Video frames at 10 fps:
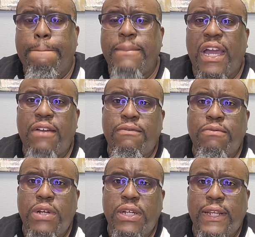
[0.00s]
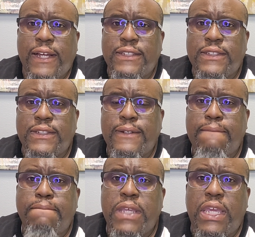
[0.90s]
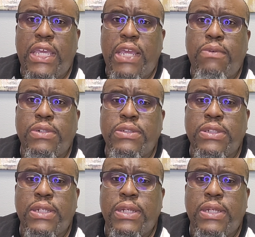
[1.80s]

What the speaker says: Not realizing that he was